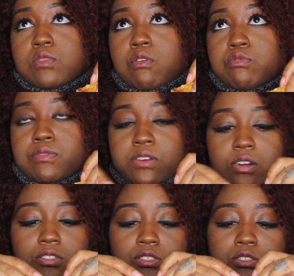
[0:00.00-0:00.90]
well,
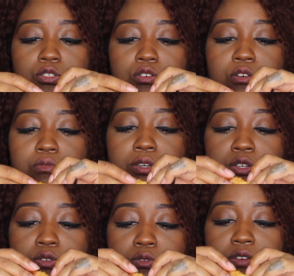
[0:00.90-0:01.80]
first, you know,
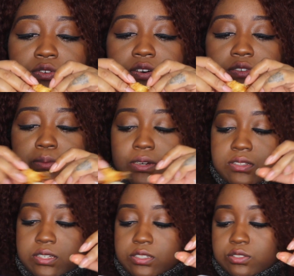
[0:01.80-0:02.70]
if you ever bought
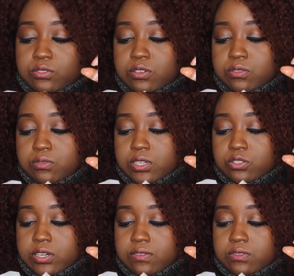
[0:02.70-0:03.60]
tickets, you know that
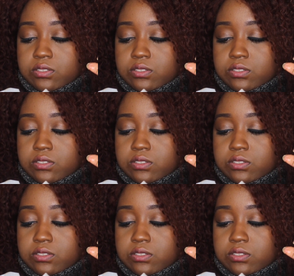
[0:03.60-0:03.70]
you have